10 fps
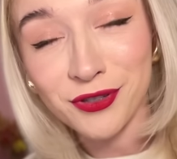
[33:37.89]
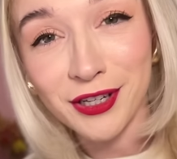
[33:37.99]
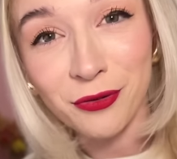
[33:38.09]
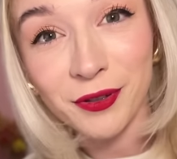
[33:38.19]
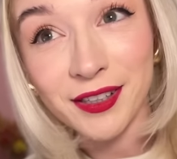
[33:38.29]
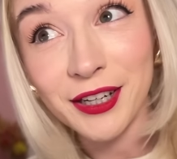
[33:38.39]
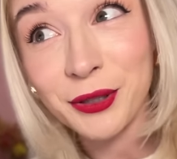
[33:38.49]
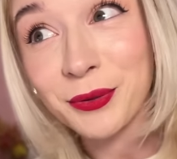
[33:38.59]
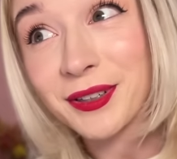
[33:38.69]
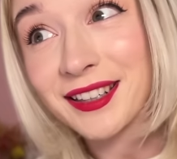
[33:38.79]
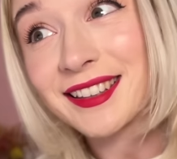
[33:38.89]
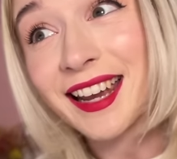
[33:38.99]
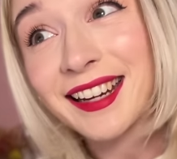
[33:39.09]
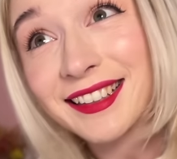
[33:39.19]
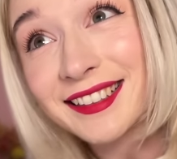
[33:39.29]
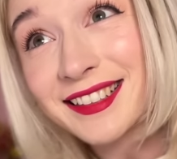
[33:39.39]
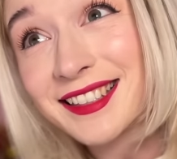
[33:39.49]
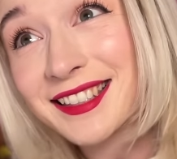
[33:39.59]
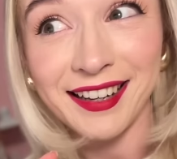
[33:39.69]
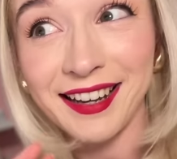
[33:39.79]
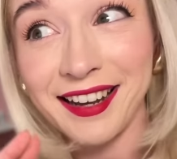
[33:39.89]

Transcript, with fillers: They're all new things.